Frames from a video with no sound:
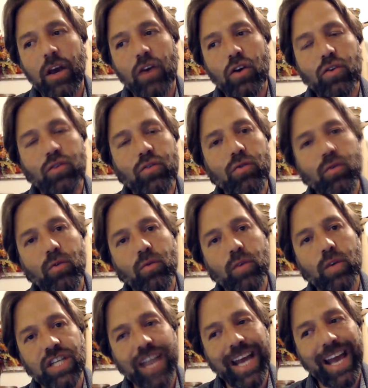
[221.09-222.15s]

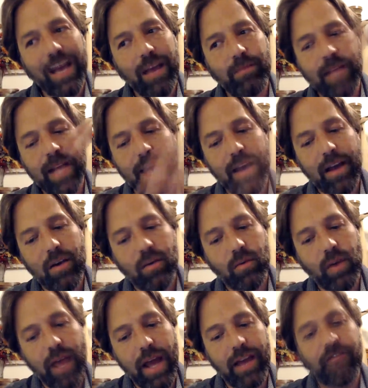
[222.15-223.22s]
which came
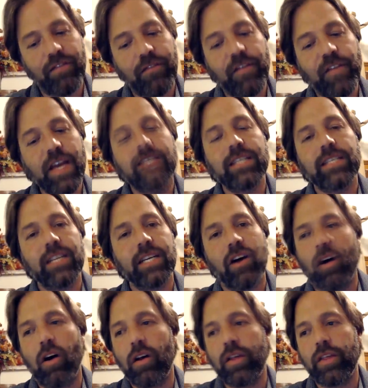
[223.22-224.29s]
down and feasted
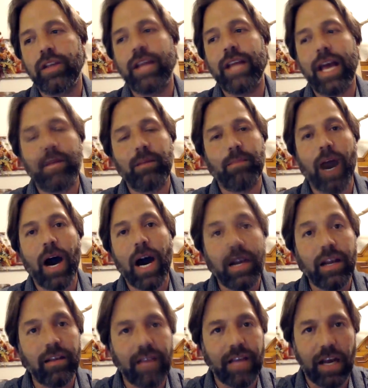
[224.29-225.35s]
on the dead
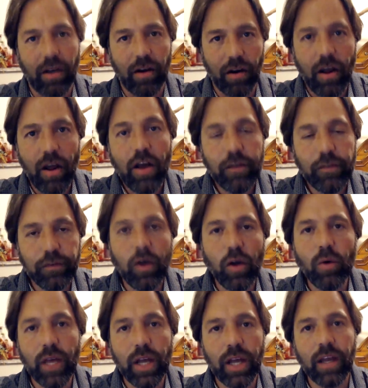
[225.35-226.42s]
bodies that are
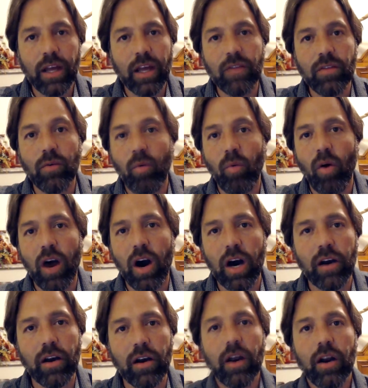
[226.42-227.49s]
floating in the
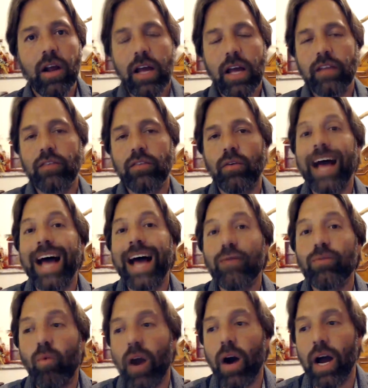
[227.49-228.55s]
water. And so that's
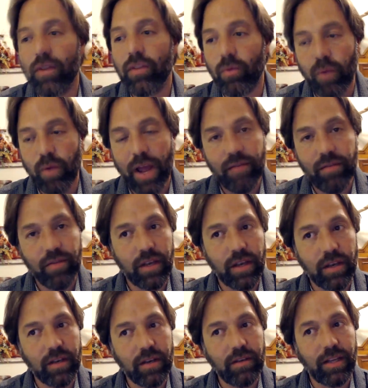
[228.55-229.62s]
why the
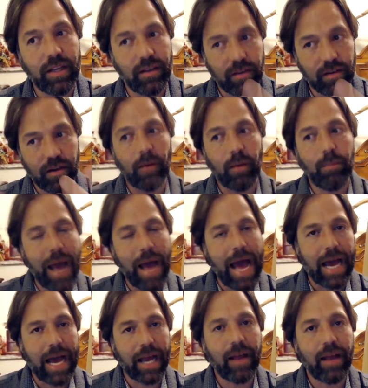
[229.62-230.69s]
raven didn't come
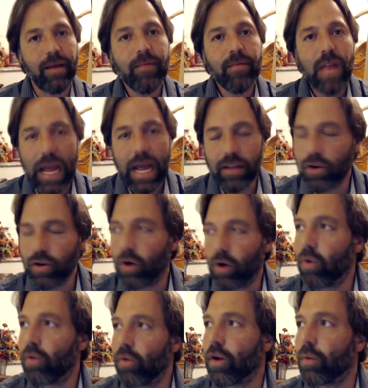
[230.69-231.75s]
back. And so
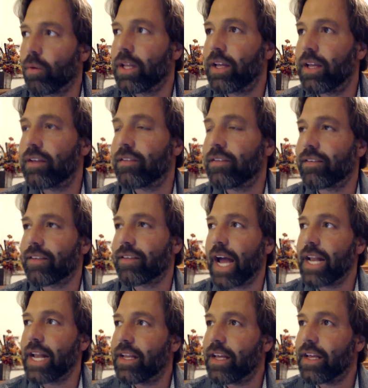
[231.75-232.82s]
there really is this
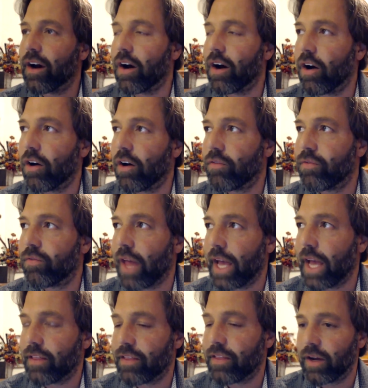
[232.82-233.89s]
idea of
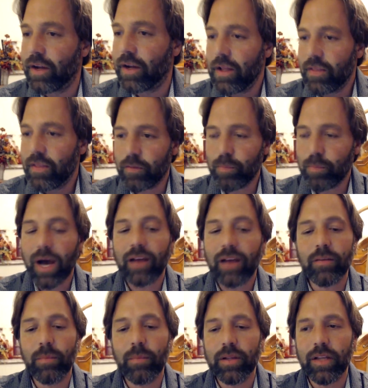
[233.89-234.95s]
like this
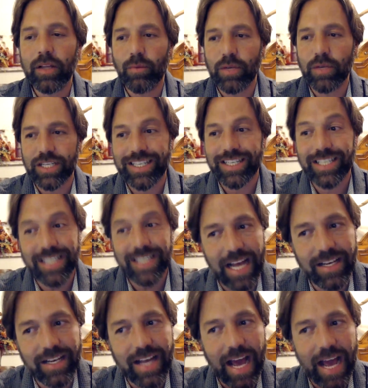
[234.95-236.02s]
possibility which is
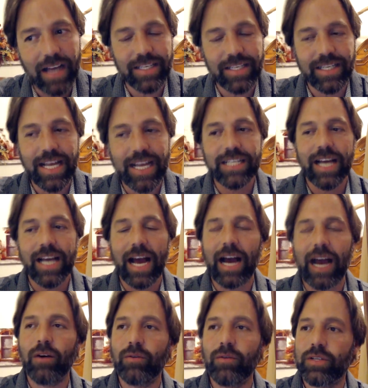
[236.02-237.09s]
sent
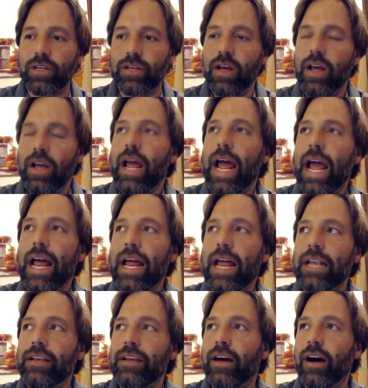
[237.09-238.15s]
out
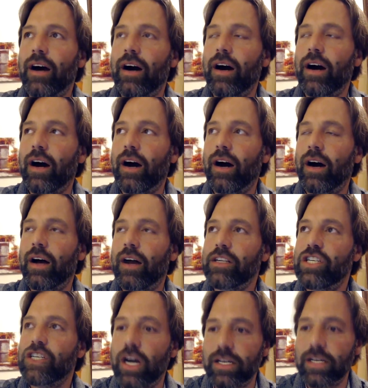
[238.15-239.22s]
and
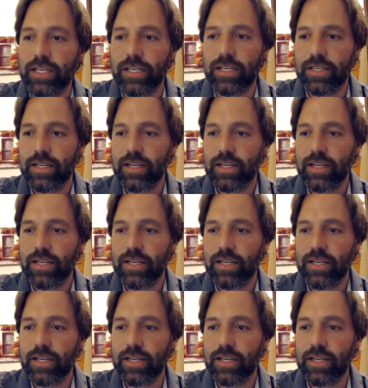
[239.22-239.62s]
doesn't